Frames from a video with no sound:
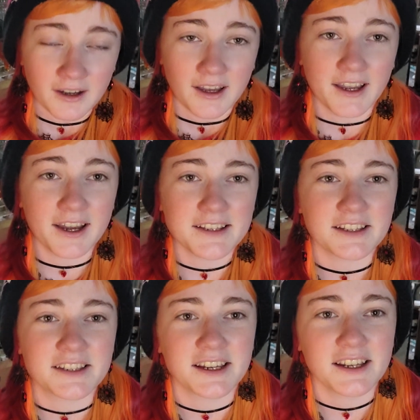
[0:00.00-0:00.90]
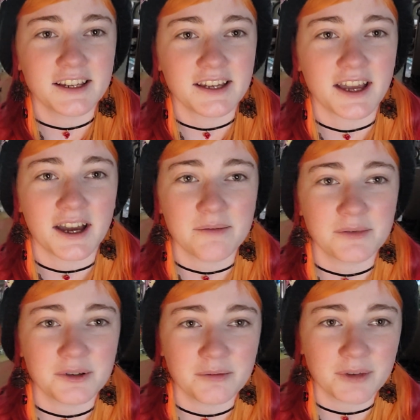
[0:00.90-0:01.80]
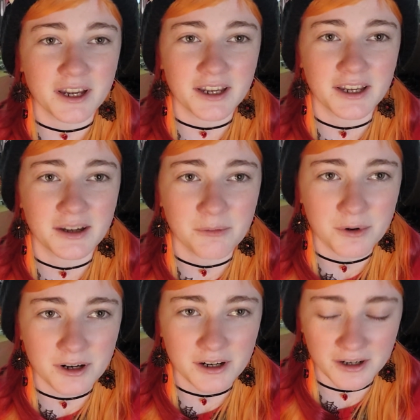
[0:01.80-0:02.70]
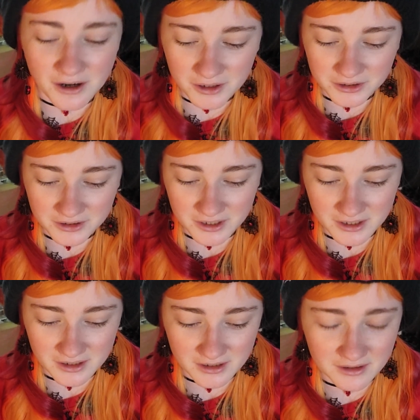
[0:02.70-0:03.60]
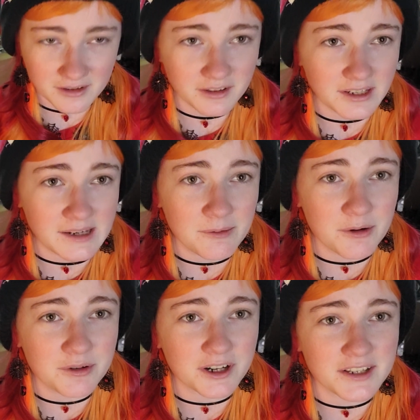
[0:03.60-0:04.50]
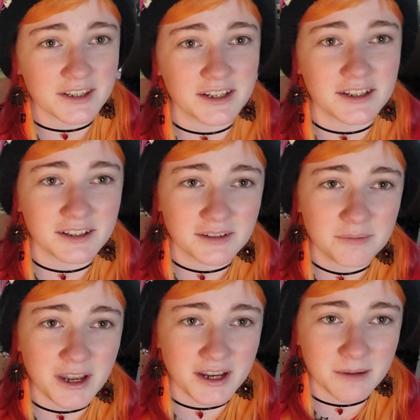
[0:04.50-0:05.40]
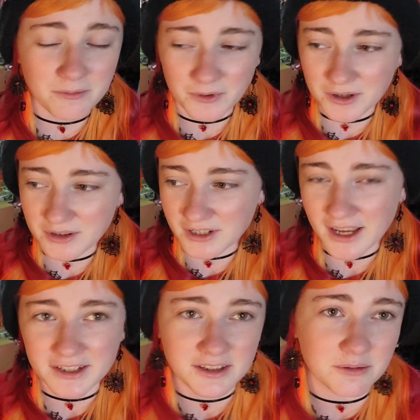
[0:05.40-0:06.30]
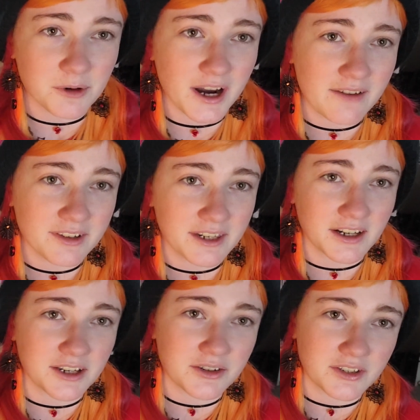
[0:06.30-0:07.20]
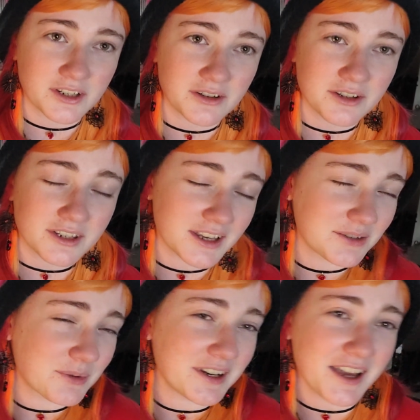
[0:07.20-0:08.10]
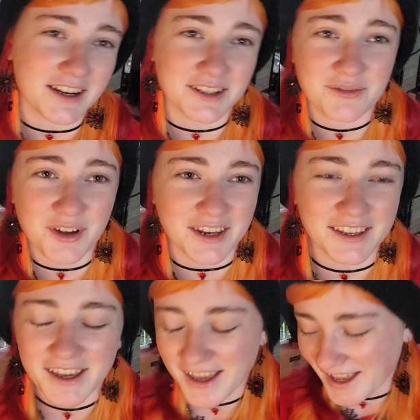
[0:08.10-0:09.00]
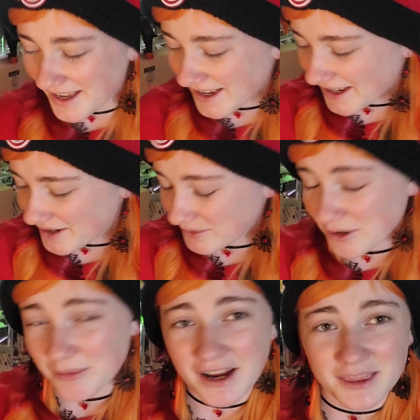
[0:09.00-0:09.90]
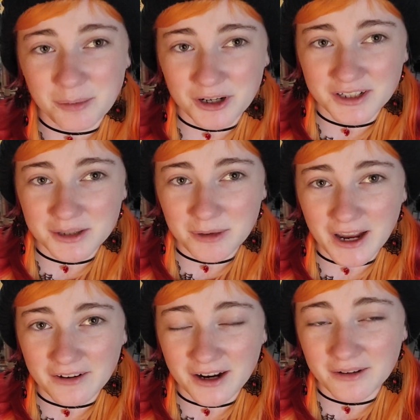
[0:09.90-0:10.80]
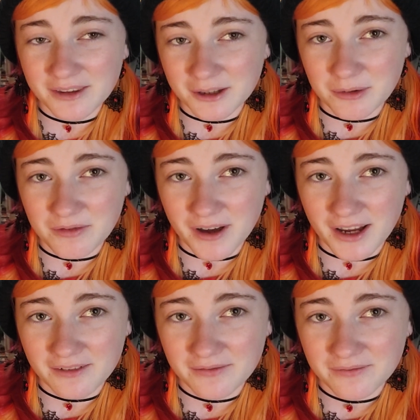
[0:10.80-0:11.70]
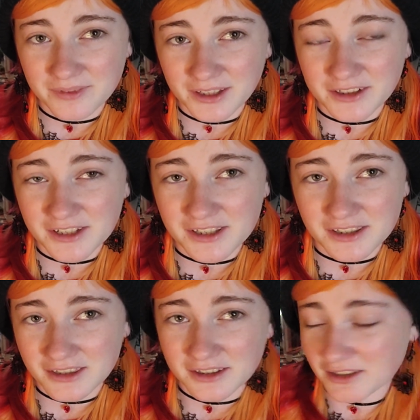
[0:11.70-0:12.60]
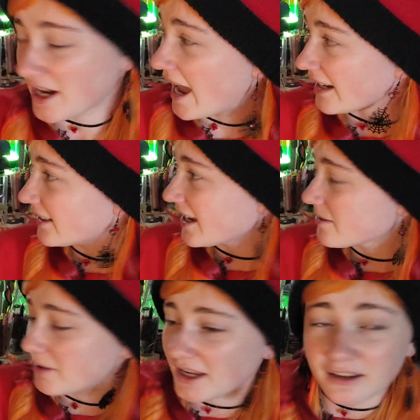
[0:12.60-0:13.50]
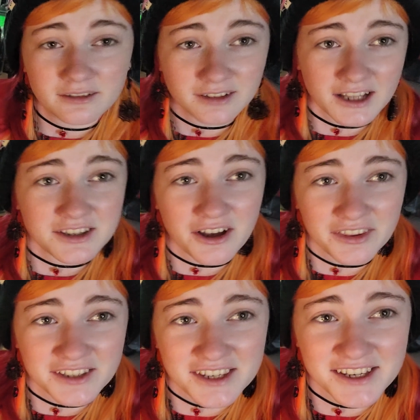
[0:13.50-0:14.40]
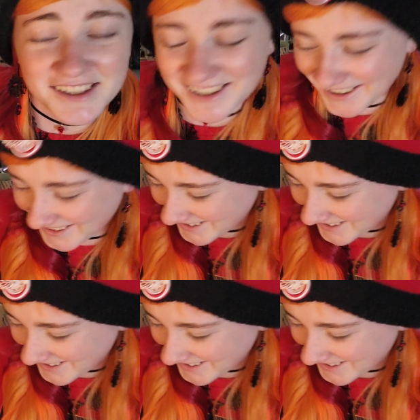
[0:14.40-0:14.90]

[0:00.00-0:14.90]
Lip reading: Hey guys, it's Danny. I'm doing my more alternate emo dressing makeup for you today. It's a little more heavy than I usually do just because why not? It's fun. Don't mind the birds in the background. They'll be fine. They're just chatty like me. That's all this is.